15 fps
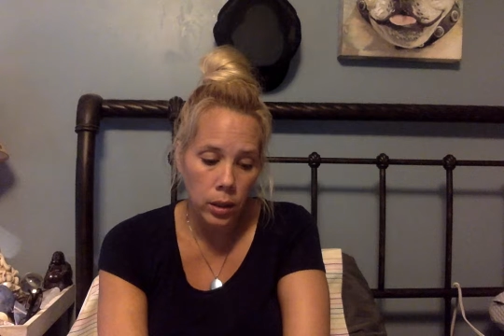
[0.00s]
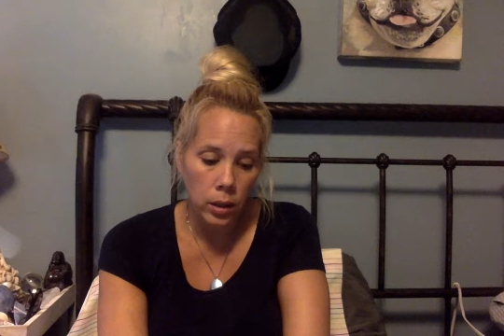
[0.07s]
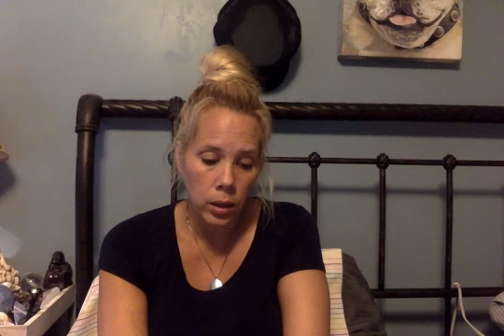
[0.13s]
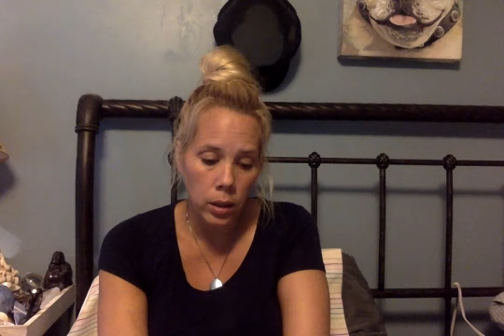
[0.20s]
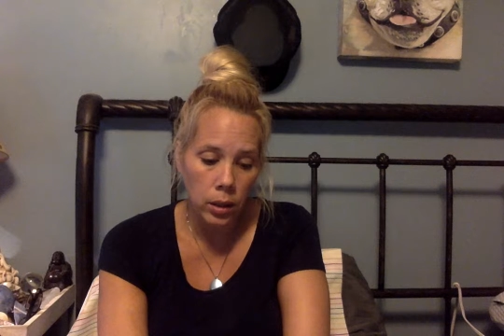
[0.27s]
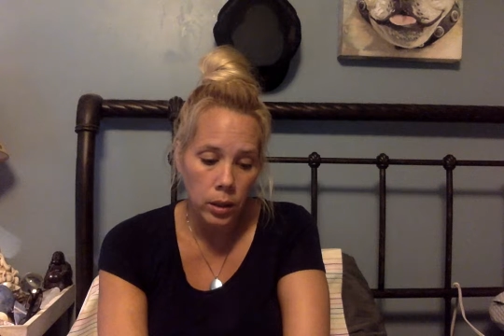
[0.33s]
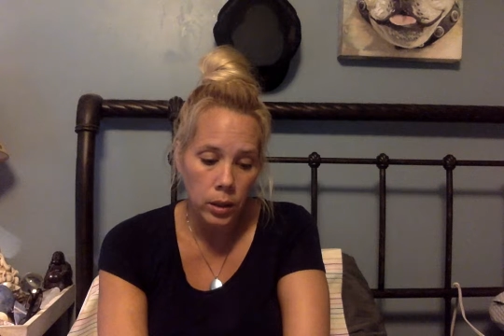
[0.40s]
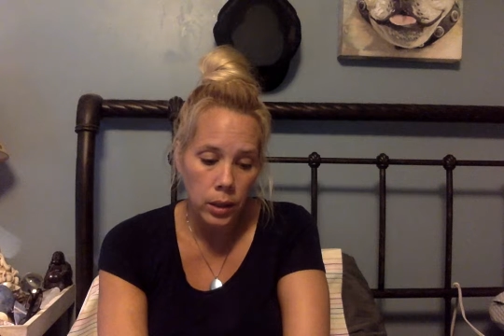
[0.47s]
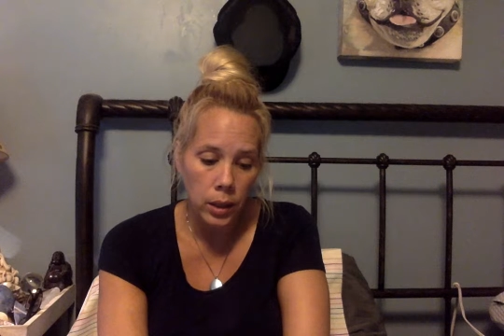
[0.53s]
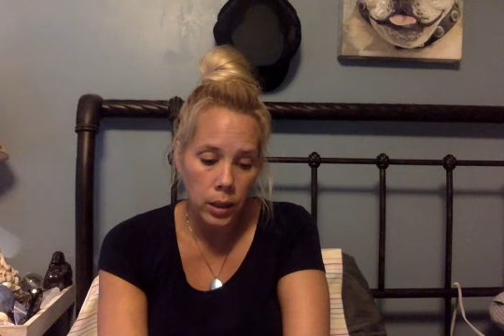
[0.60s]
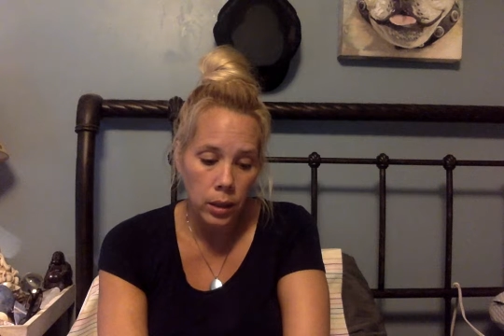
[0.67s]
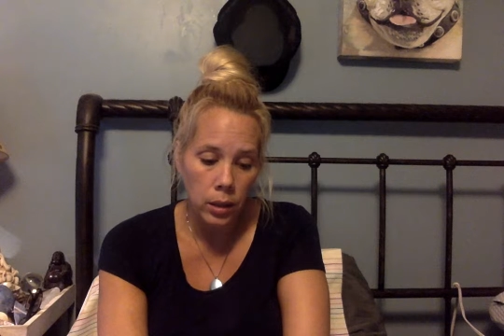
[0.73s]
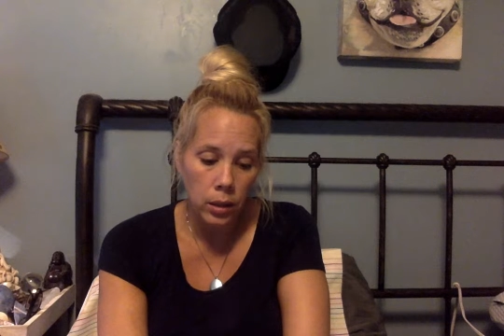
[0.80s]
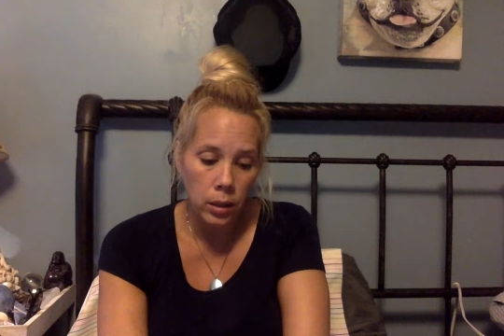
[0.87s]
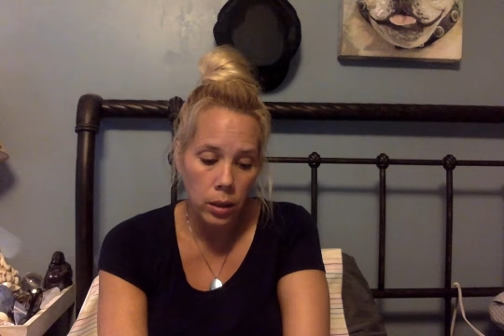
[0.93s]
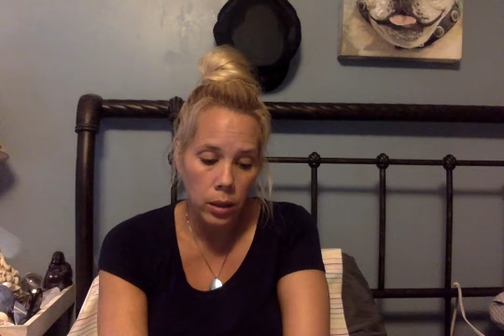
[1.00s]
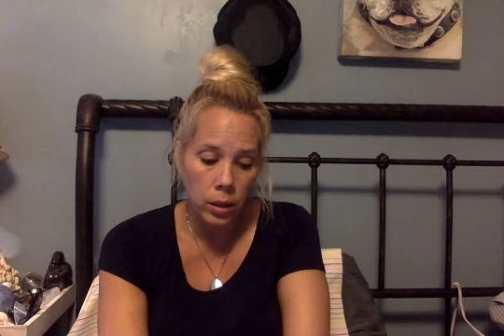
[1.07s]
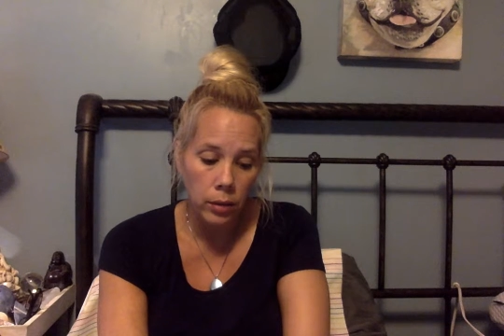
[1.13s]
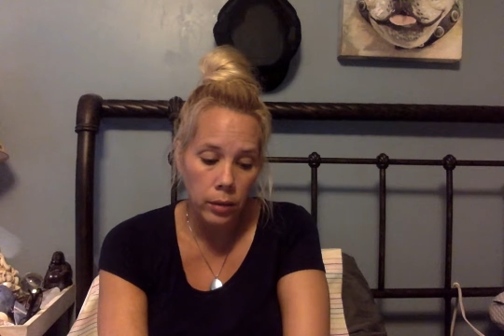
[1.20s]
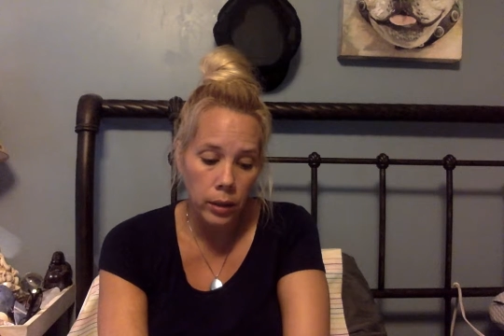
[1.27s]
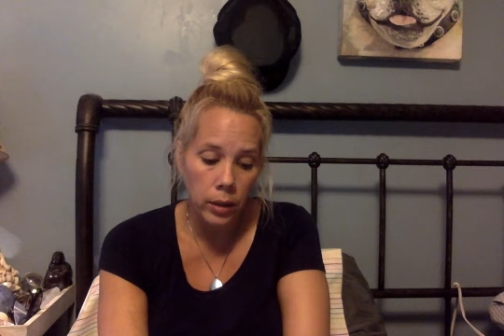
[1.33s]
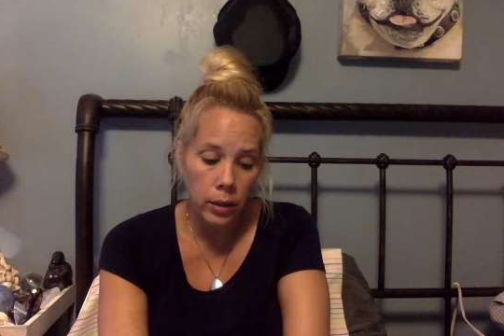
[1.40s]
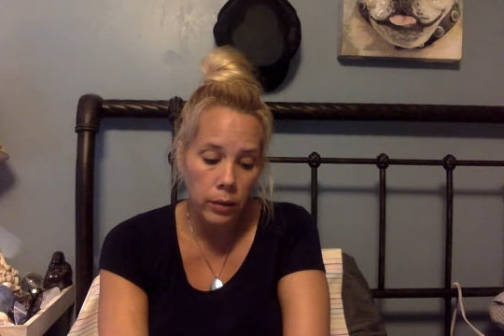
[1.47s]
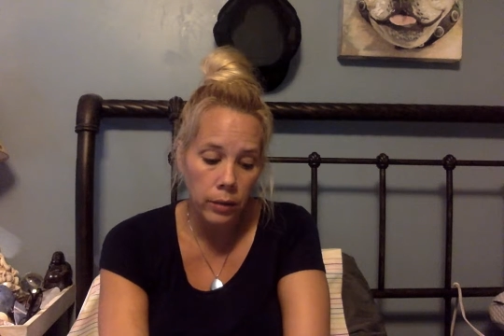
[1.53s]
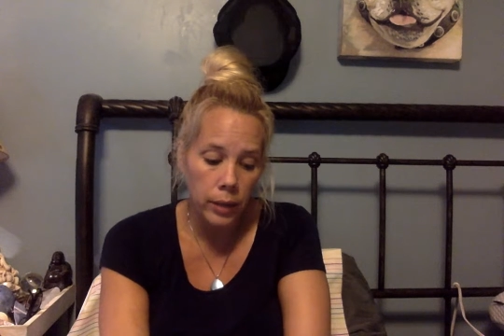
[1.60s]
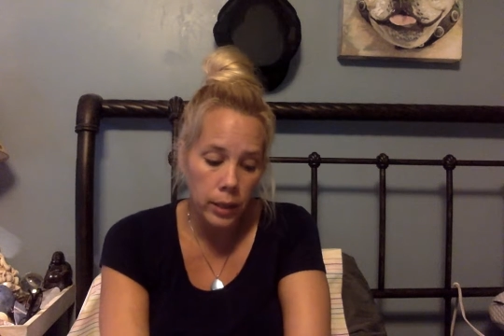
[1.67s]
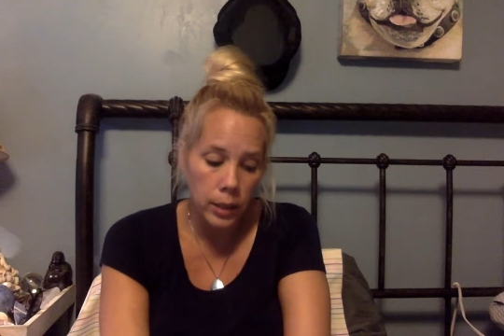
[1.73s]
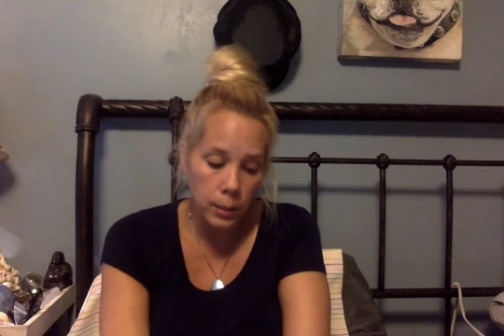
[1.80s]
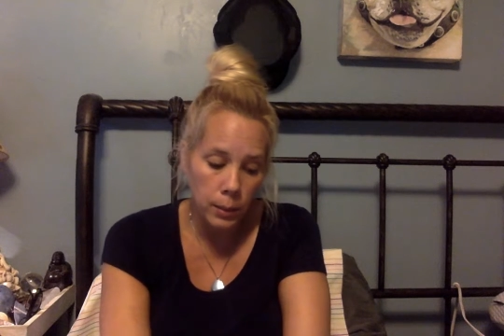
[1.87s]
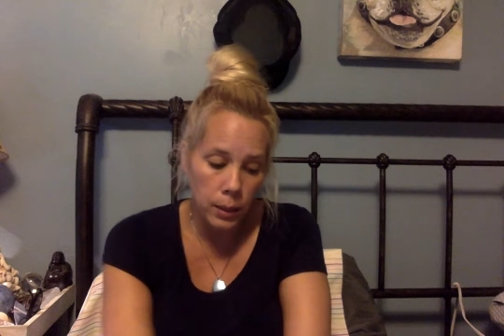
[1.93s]
it looks like a career
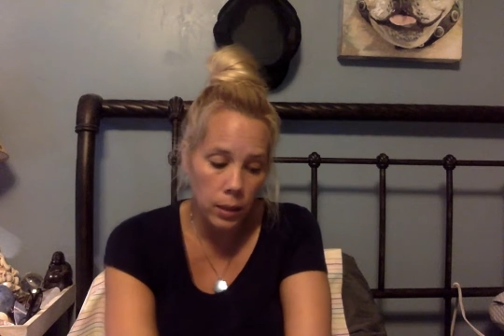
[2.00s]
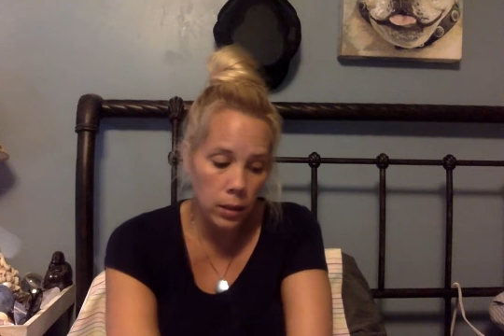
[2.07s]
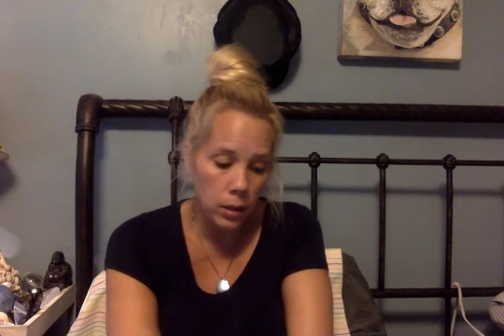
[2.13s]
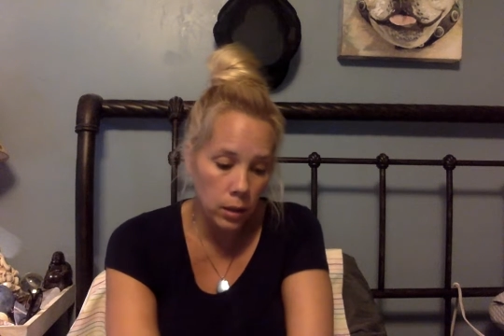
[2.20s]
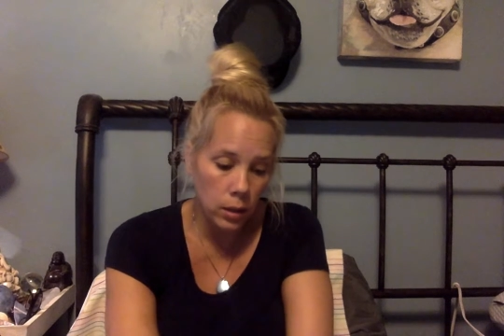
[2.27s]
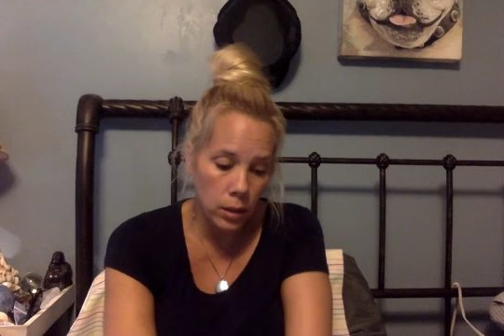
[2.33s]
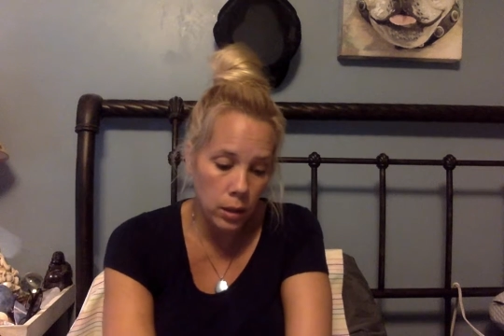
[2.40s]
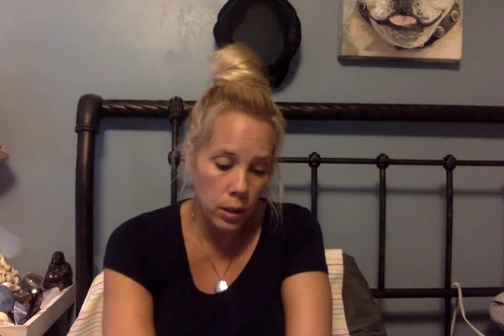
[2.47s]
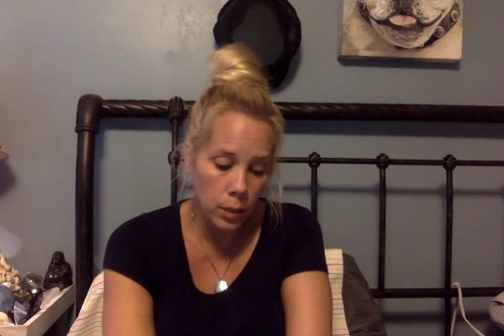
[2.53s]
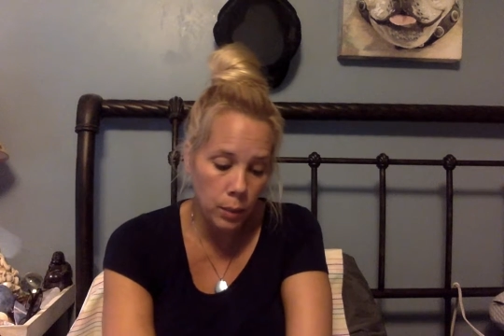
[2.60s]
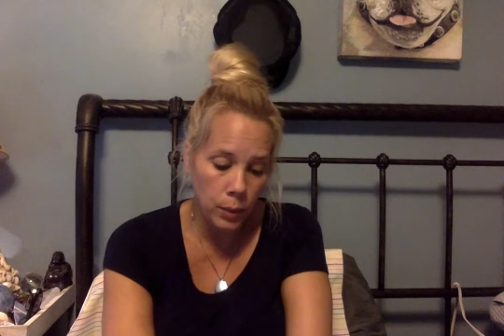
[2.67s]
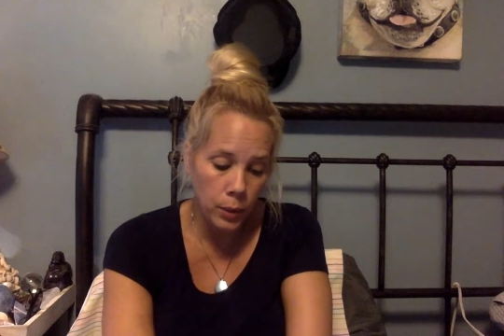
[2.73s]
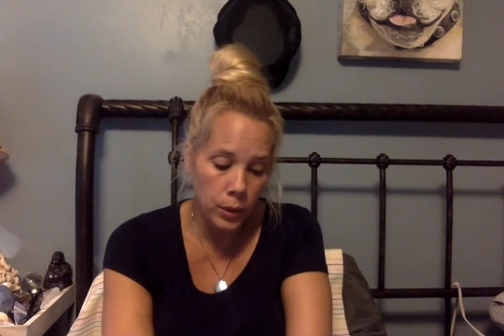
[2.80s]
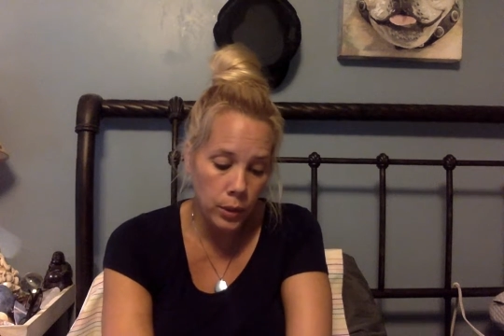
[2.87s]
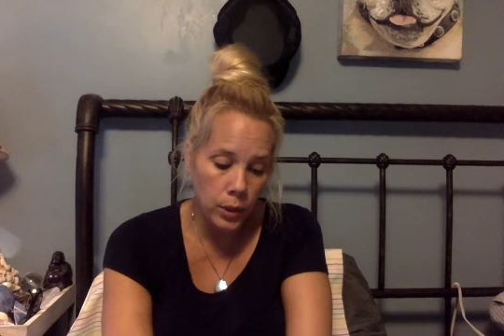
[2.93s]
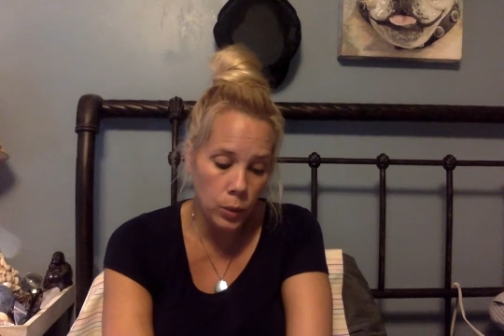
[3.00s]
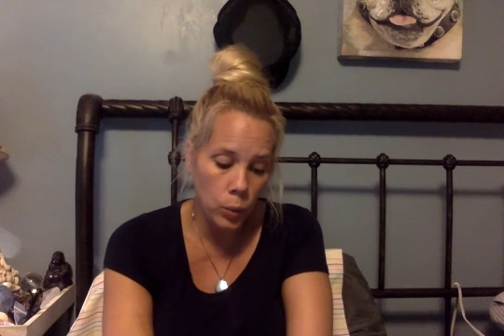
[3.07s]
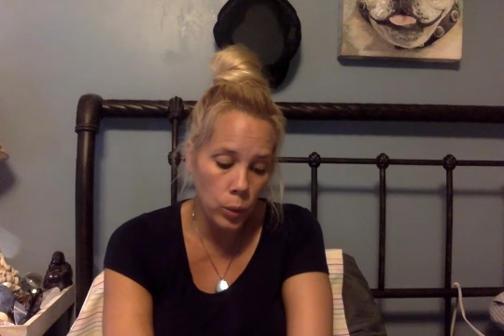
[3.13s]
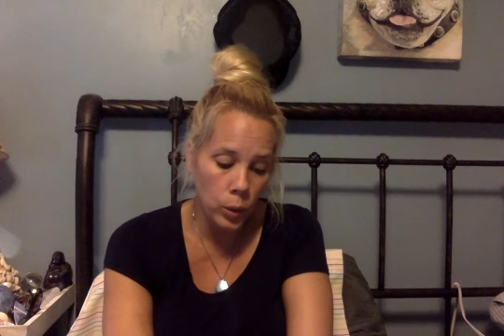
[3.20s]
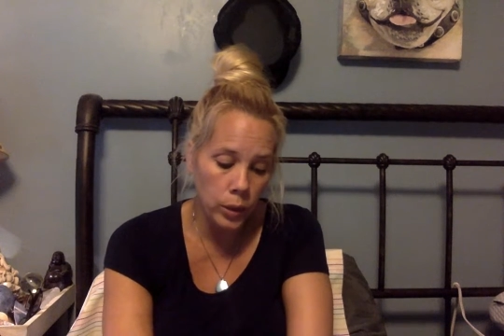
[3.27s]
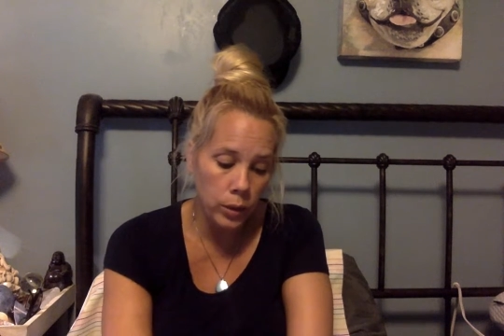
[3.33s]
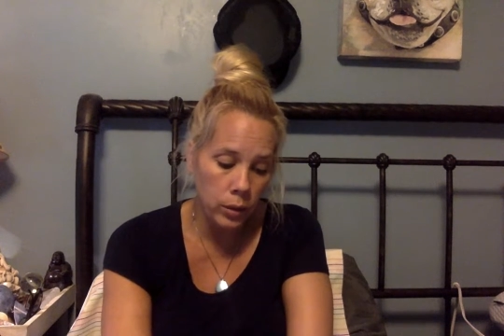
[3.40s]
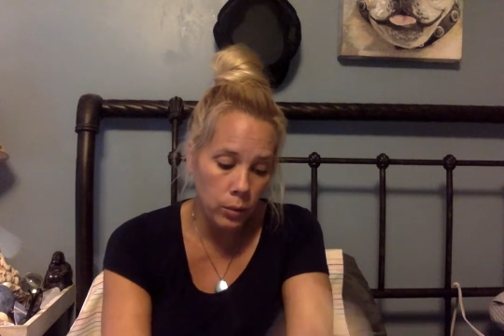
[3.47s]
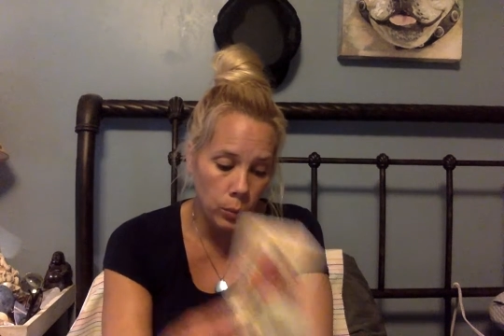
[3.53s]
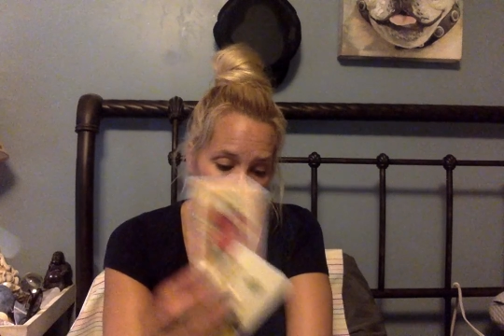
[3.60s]
advancement, and this person would,